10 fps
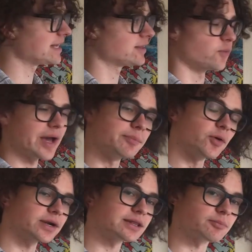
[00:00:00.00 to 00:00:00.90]
get the
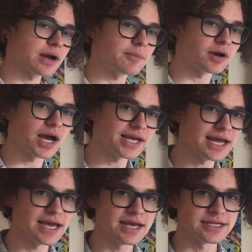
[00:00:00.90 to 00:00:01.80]
whiteboard at the proper
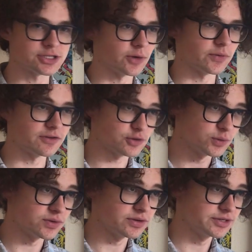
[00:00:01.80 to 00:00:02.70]
height. So if
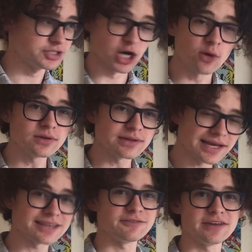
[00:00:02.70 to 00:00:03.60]
you don't
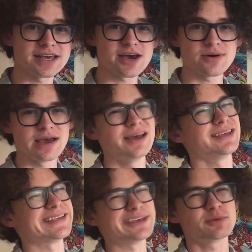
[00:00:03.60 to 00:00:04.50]
like the video,
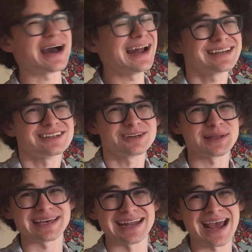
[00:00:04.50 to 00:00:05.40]
you kind of look
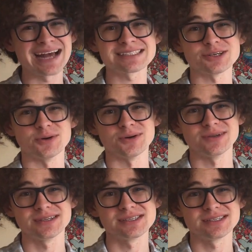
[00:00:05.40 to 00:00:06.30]
like an asshole.